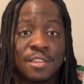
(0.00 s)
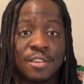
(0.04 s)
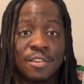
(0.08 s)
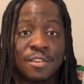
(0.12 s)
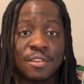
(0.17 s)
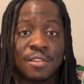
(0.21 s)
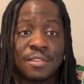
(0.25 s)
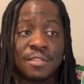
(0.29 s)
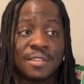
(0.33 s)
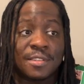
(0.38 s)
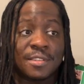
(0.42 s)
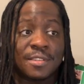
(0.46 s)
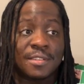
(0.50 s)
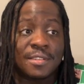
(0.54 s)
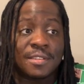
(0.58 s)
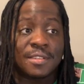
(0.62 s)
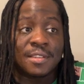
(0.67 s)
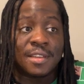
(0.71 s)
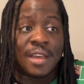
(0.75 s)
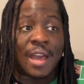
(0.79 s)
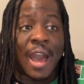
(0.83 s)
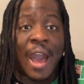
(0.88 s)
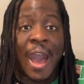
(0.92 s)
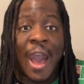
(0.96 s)
Your
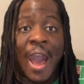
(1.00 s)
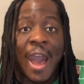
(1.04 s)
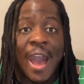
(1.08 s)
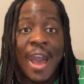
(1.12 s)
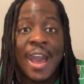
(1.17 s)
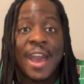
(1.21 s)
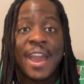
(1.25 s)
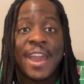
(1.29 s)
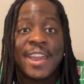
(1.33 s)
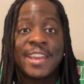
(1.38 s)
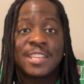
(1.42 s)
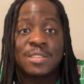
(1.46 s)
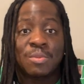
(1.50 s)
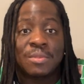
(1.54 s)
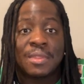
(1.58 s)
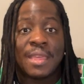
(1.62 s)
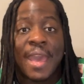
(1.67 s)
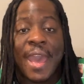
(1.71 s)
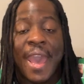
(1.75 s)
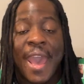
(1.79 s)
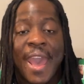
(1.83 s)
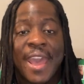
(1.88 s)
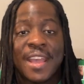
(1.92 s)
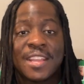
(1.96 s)
highs with
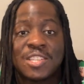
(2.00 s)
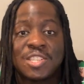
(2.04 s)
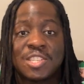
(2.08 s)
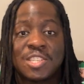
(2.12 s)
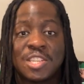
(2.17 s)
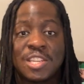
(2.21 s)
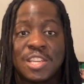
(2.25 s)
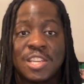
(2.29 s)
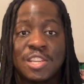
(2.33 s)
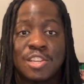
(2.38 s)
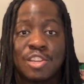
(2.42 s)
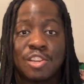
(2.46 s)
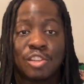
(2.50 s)
the action,